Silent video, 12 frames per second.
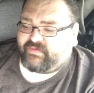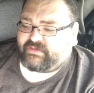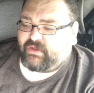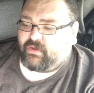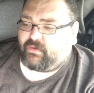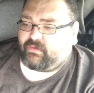
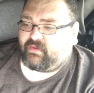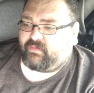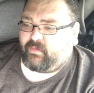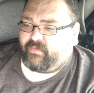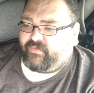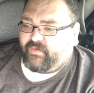So the
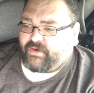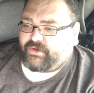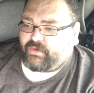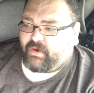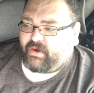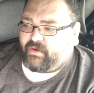
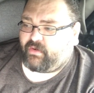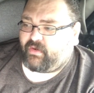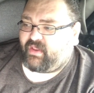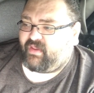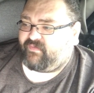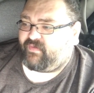refrigerator,
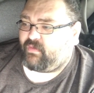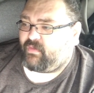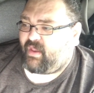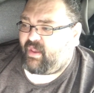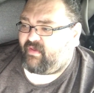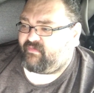if you
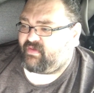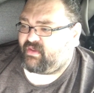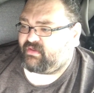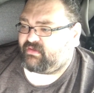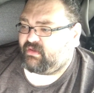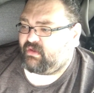have
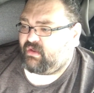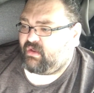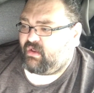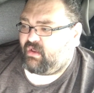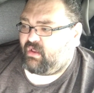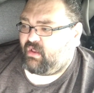it
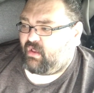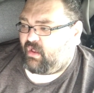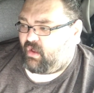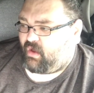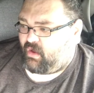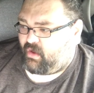
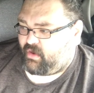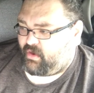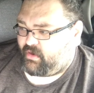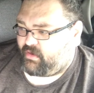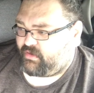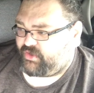
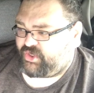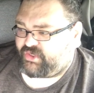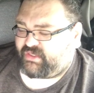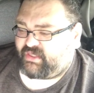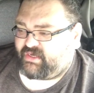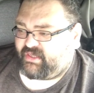on
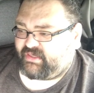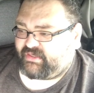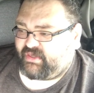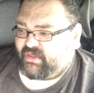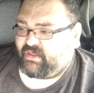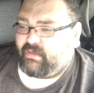just the
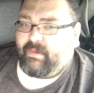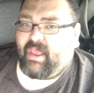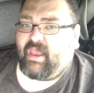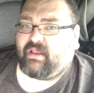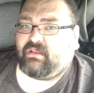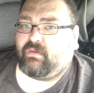DC in the
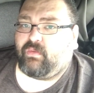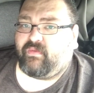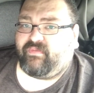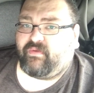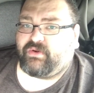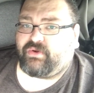back, the
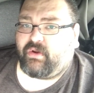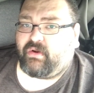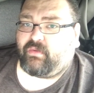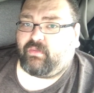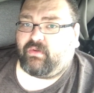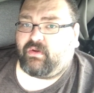
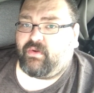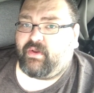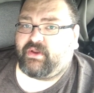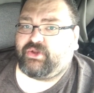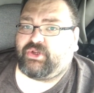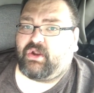refrigerator will go
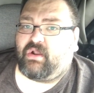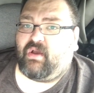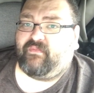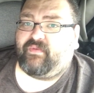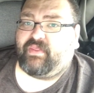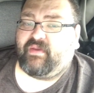ahead and shut
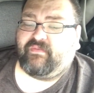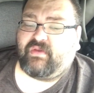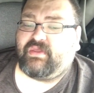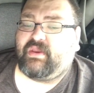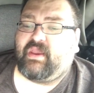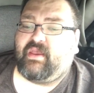off with
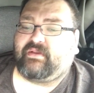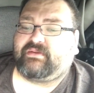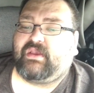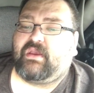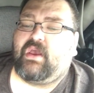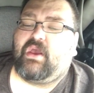everything else.